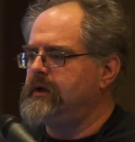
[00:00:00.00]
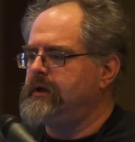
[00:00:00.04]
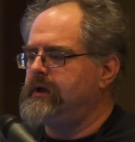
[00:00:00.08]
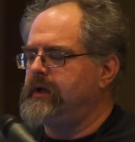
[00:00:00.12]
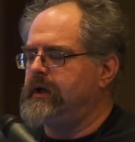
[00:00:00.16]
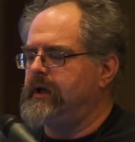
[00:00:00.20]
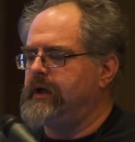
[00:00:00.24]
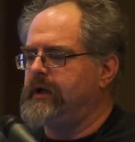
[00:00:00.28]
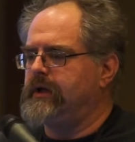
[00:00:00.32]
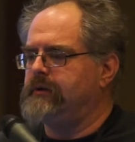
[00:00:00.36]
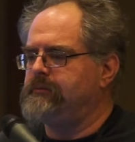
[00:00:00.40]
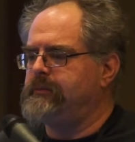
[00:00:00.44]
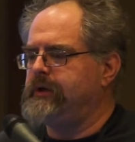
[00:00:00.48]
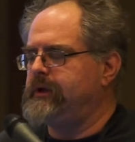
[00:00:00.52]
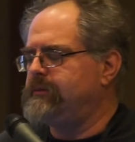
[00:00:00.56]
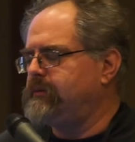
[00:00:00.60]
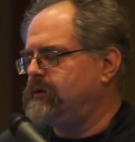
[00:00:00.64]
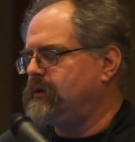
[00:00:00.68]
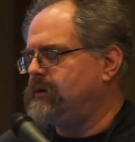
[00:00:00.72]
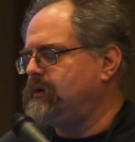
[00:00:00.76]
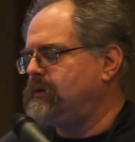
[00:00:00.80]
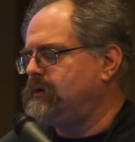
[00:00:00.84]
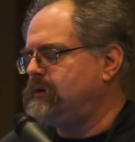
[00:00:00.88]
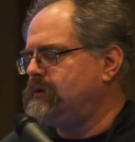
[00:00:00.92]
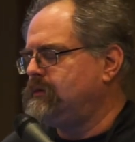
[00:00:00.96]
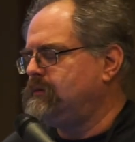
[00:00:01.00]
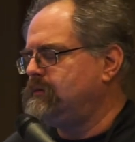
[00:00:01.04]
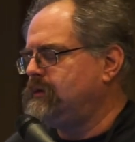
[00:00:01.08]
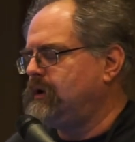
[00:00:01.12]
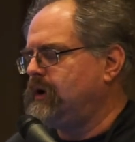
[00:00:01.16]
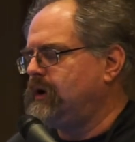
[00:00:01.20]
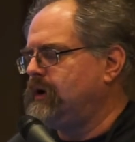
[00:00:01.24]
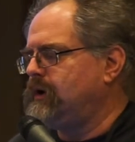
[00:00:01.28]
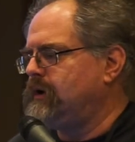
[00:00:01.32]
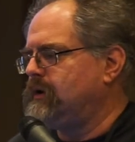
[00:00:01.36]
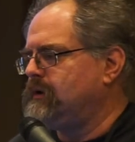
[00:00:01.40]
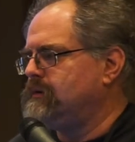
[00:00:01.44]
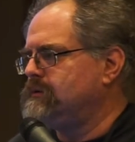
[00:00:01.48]
and people
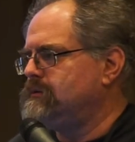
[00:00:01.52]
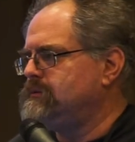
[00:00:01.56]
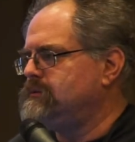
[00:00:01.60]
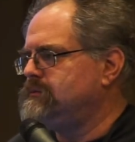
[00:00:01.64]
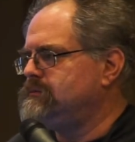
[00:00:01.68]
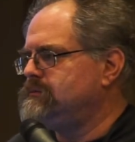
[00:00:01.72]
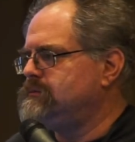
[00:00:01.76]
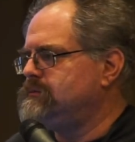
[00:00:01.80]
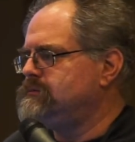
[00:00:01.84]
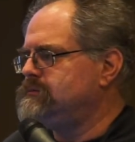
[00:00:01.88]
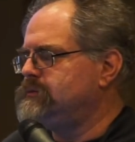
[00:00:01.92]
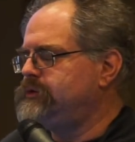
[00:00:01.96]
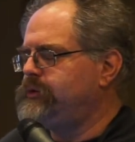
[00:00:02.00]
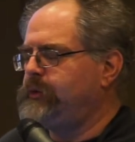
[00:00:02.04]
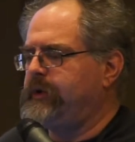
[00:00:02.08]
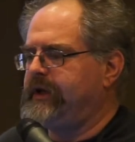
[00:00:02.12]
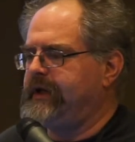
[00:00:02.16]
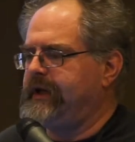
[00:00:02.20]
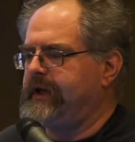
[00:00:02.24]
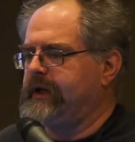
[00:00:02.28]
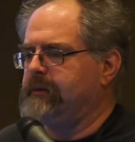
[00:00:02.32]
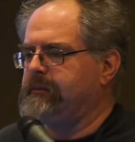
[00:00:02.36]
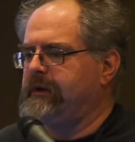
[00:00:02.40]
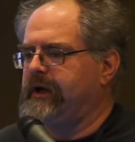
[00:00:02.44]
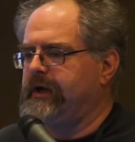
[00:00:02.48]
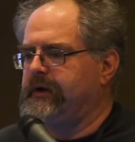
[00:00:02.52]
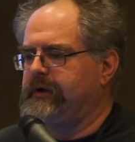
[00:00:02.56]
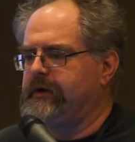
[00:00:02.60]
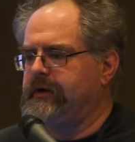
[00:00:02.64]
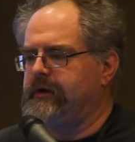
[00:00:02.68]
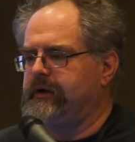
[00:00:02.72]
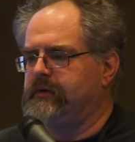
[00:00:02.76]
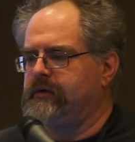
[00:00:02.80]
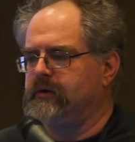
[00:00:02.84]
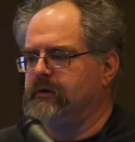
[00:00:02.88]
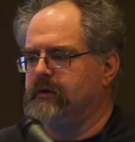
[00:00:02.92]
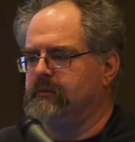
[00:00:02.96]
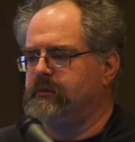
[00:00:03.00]
are tweeting about it
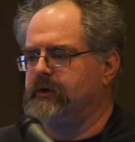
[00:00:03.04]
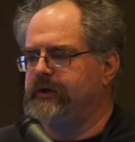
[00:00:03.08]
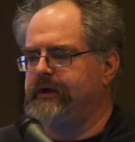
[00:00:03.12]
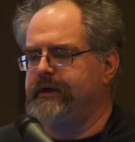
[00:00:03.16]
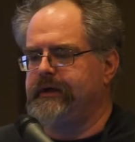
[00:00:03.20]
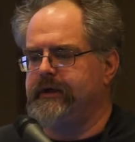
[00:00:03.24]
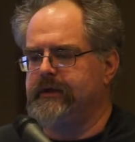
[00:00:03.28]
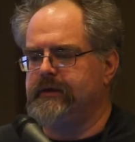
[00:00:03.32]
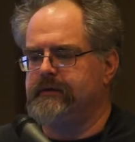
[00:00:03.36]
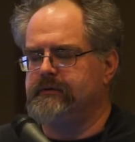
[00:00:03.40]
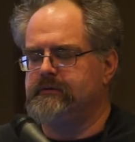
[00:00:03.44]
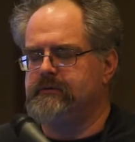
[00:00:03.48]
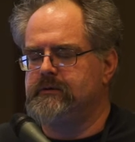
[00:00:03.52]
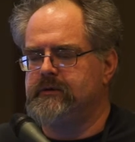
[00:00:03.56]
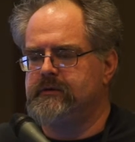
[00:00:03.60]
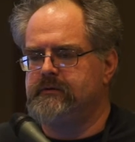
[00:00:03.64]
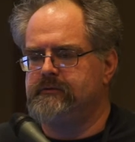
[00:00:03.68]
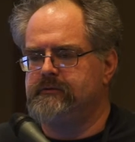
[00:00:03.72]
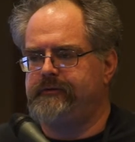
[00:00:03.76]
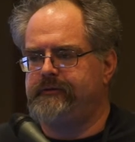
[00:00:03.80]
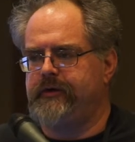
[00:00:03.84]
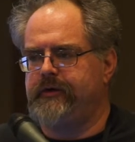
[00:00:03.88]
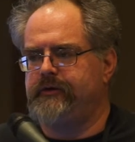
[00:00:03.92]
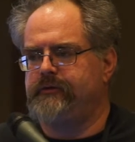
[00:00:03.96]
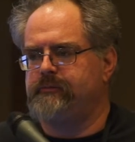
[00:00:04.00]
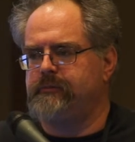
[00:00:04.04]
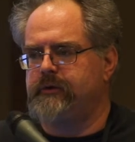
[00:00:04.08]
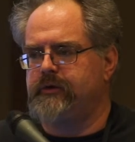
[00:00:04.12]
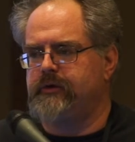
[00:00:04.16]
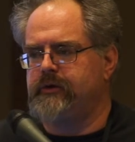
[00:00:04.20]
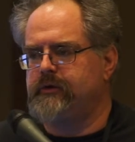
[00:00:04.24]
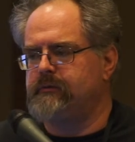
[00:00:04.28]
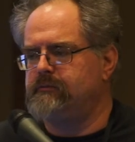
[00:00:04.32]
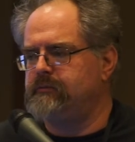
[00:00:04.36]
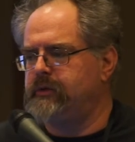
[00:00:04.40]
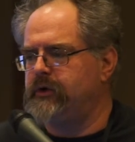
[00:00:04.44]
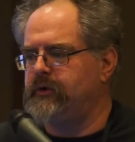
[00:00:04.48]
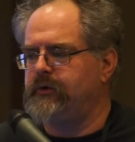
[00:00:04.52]
or putting Facebook
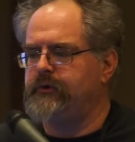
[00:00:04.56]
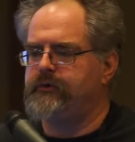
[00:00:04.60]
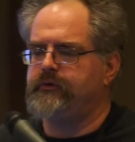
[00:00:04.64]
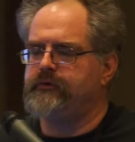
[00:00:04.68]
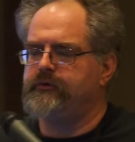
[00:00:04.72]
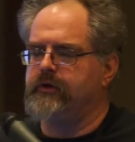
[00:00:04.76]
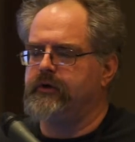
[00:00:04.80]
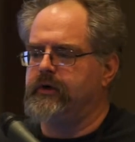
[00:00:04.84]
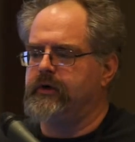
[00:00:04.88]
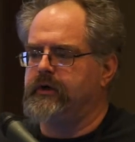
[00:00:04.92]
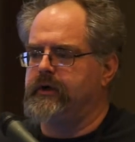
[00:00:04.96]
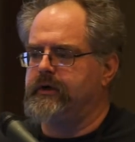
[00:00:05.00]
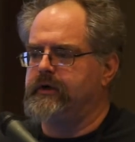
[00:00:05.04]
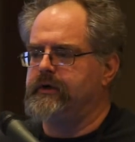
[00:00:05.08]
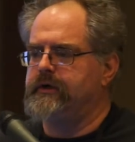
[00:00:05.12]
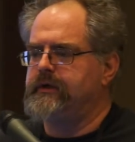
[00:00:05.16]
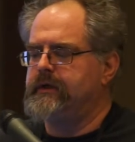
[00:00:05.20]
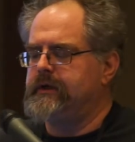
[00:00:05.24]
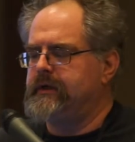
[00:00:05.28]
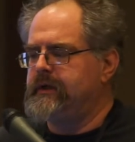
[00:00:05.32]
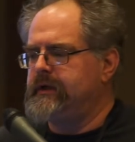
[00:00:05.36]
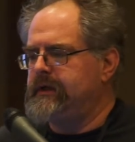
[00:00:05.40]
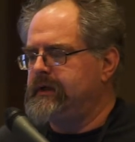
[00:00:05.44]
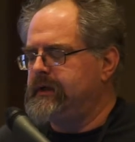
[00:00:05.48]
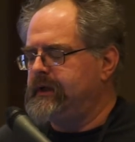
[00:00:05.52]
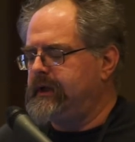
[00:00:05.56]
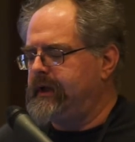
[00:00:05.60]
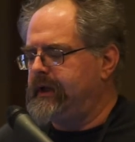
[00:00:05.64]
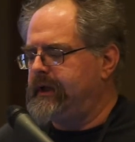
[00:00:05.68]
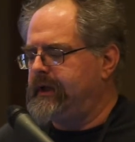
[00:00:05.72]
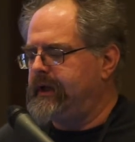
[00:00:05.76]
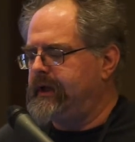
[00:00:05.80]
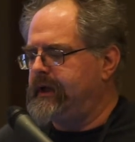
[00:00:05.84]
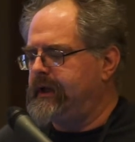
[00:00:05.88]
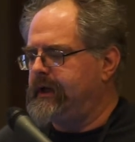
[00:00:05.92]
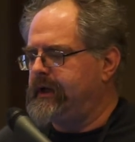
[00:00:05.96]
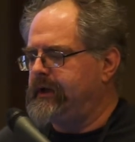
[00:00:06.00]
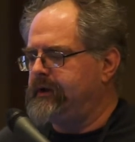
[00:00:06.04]
posts on it,
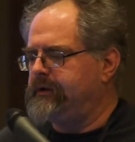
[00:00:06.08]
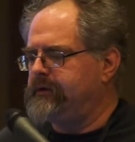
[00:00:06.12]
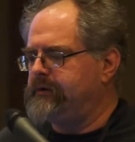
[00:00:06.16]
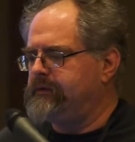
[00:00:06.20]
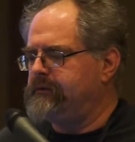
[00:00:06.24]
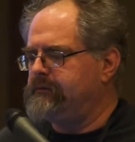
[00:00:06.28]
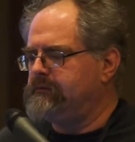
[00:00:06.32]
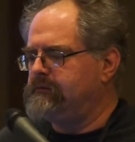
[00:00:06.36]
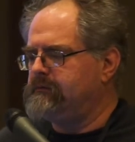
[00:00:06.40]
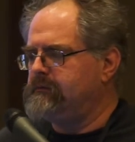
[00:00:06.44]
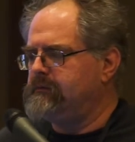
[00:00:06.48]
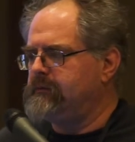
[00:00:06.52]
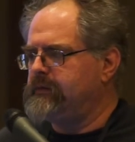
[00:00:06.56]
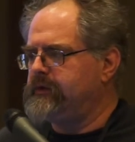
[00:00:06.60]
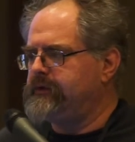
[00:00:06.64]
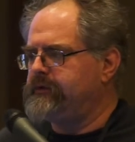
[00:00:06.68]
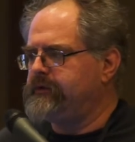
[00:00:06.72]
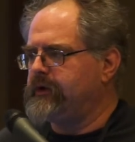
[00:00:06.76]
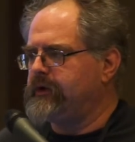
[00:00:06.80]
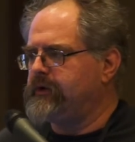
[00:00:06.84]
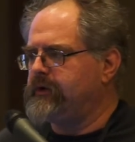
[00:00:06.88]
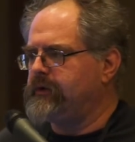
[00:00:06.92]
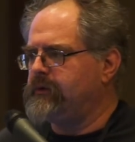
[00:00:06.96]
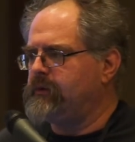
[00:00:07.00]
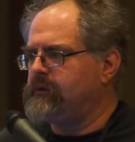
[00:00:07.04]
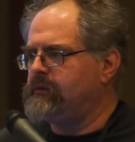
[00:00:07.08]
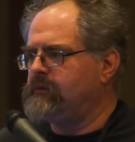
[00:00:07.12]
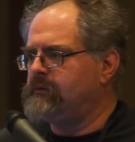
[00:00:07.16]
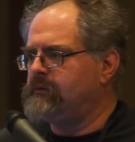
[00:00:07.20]
and so